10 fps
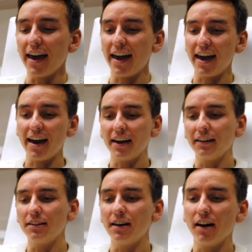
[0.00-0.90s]

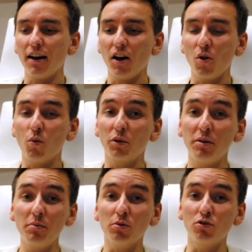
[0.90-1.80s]
And uh, what
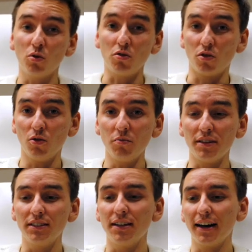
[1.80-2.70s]
people don't know
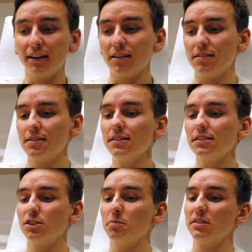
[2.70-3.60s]
is that this
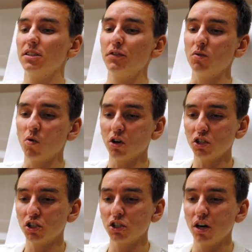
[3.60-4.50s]
specific
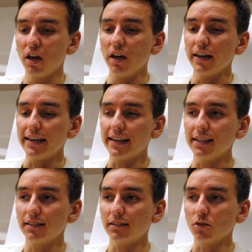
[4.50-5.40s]
watch
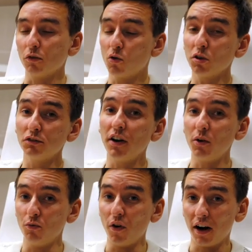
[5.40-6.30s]
is of course
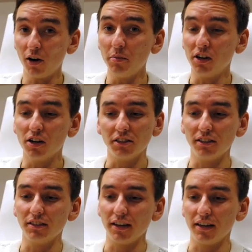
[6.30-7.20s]
very rare because
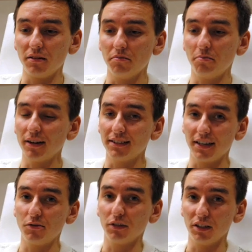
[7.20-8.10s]
it's a
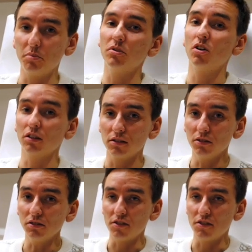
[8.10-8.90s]
Patek Philippe Nautilus.